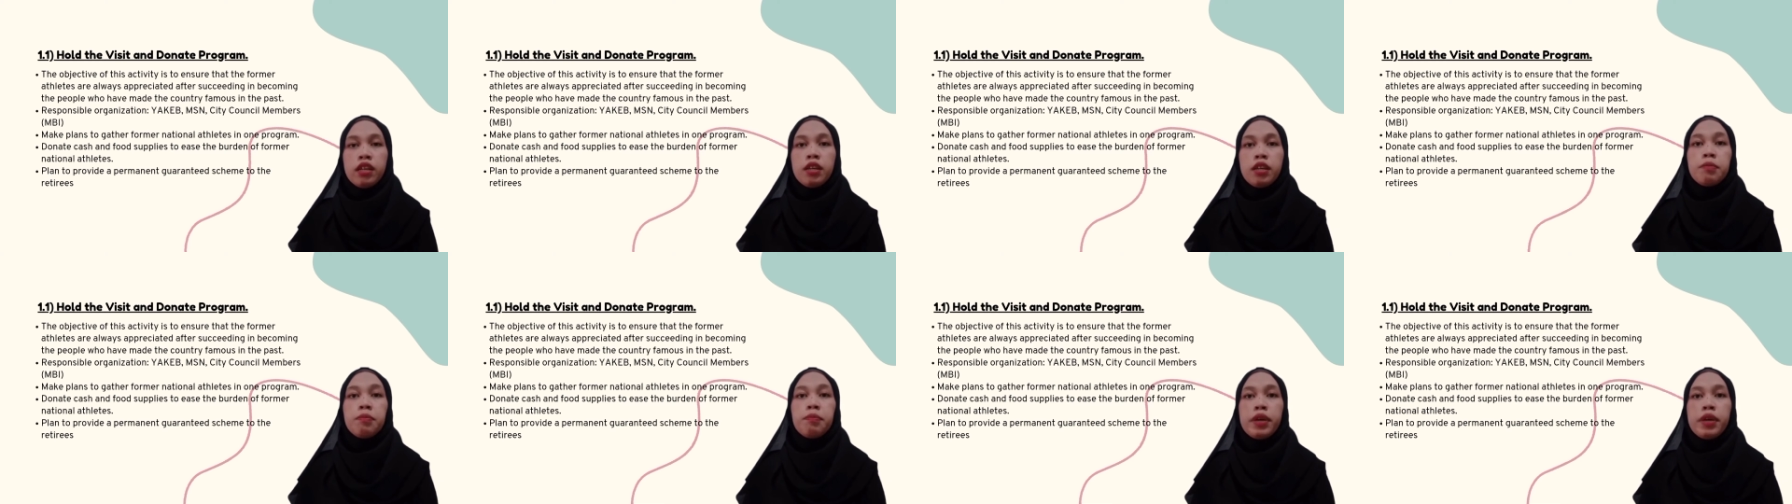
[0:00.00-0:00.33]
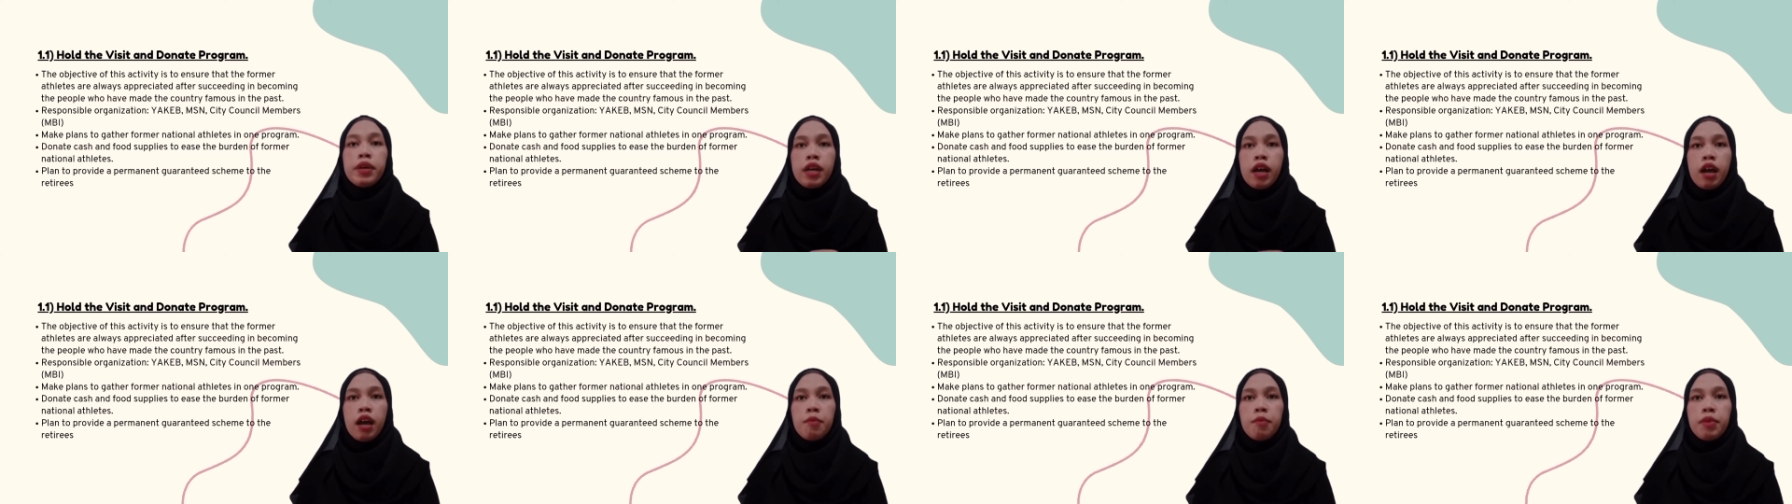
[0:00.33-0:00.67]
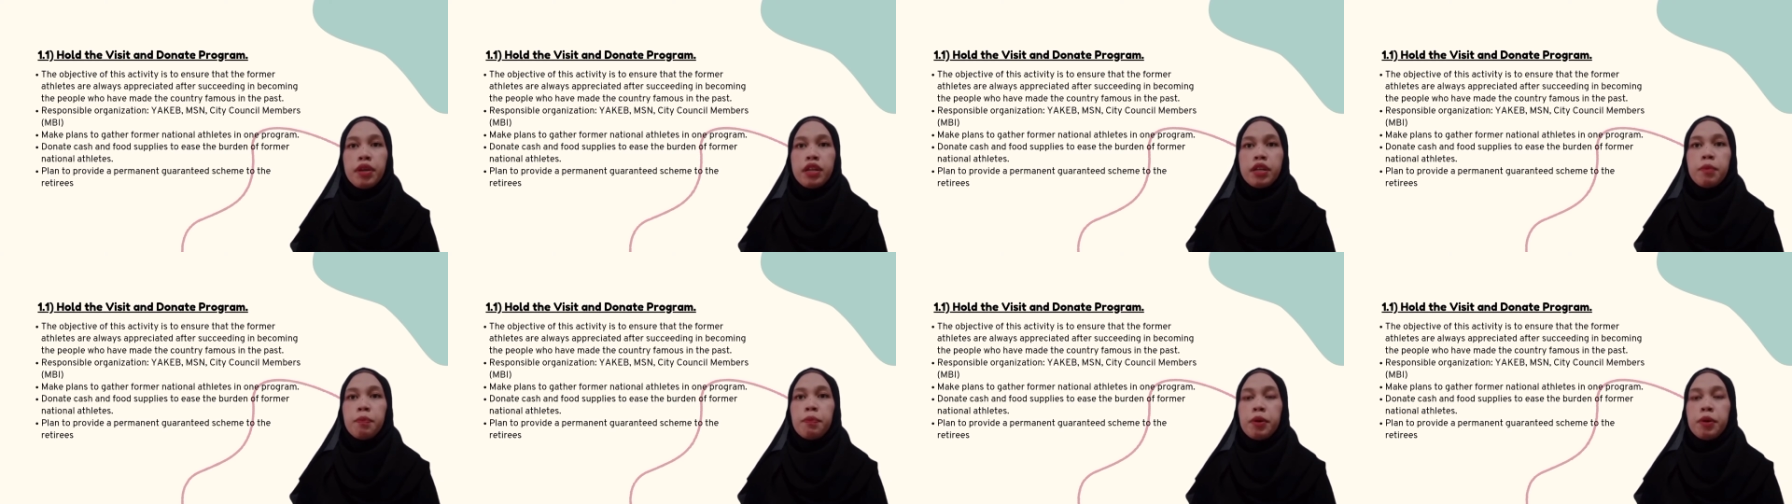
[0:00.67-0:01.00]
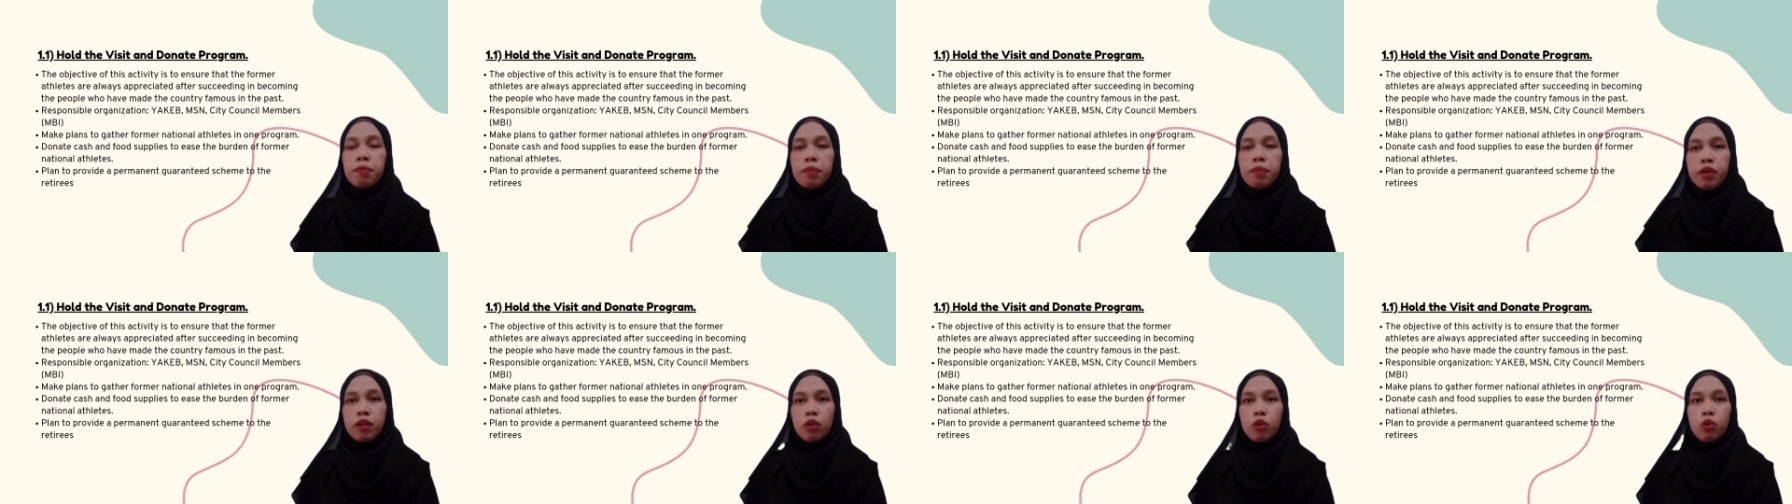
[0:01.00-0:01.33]
in becoming the
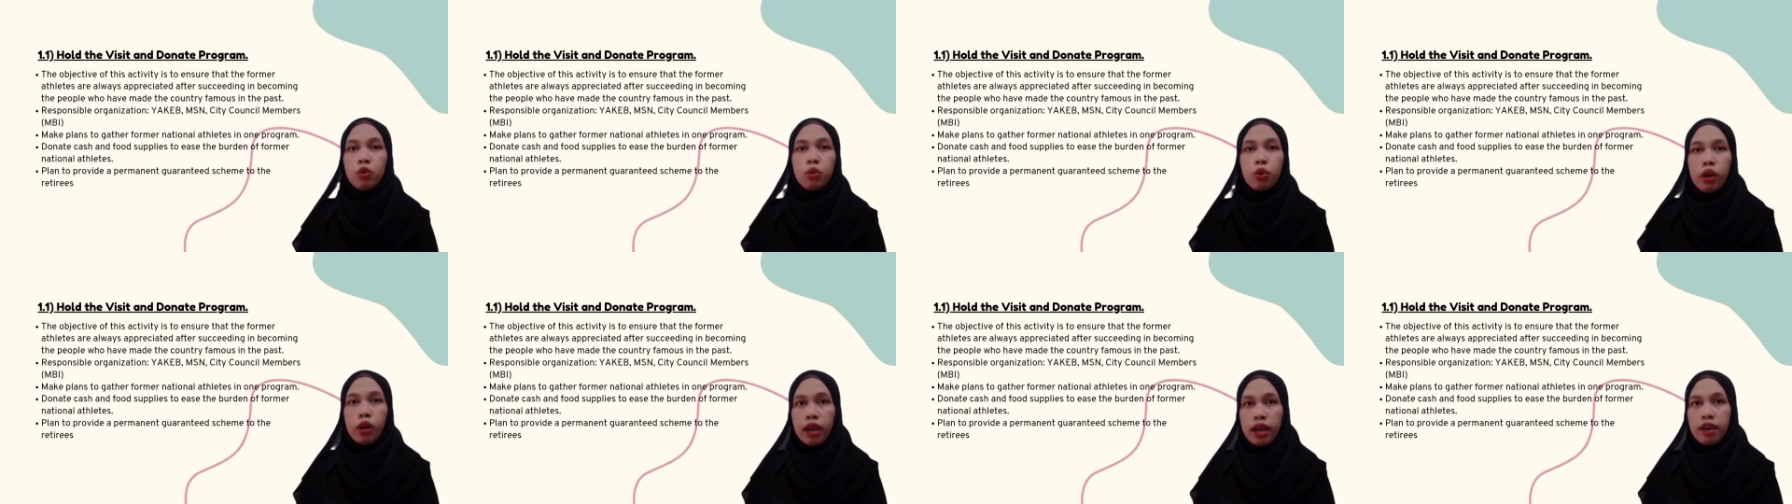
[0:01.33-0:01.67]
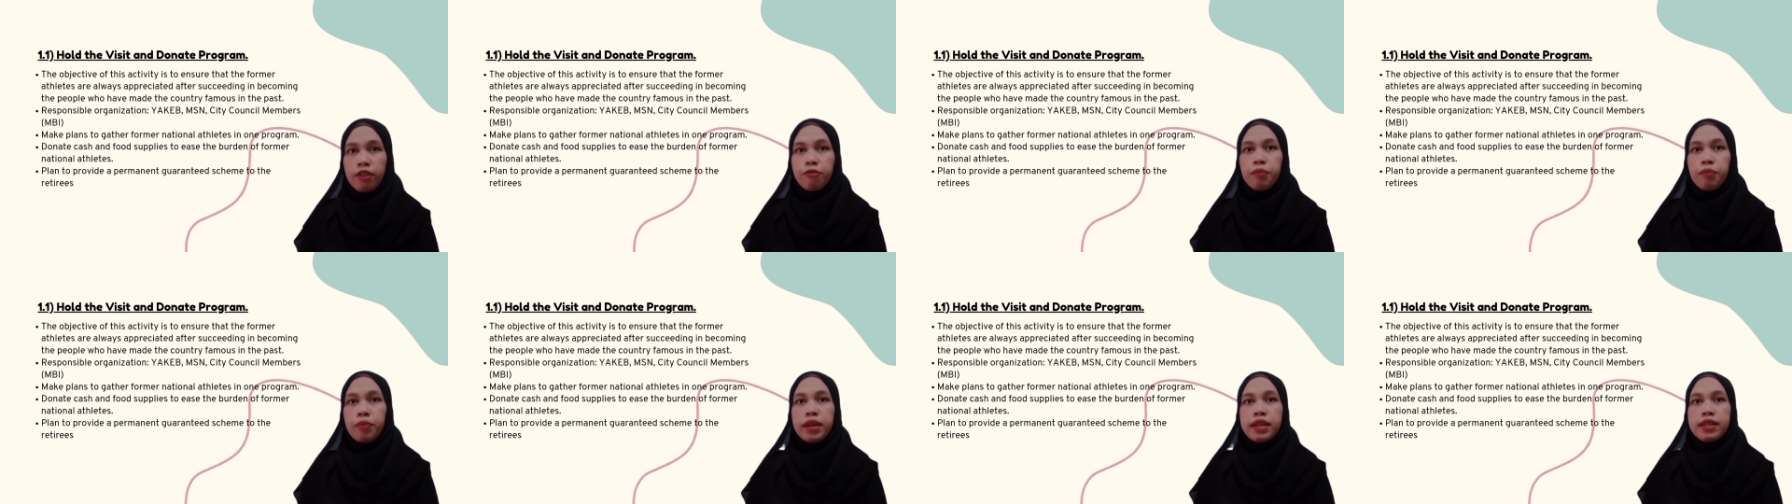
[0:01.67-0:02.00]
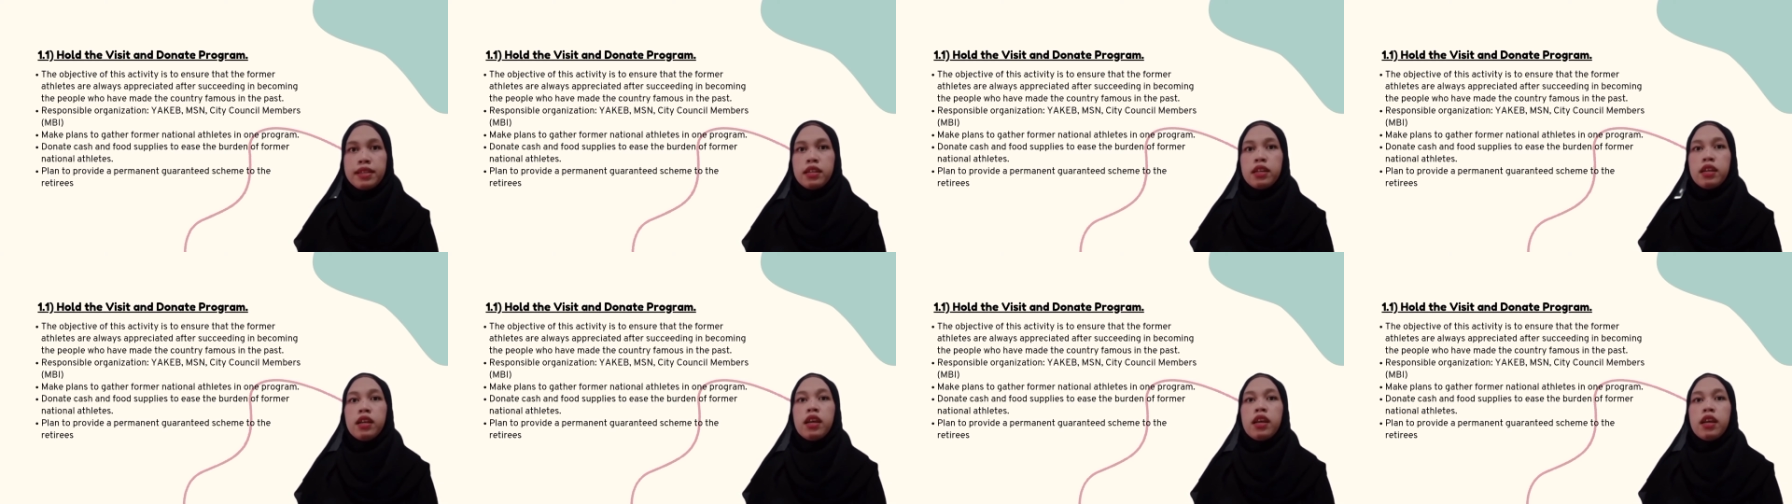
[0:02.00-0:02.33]
people who have made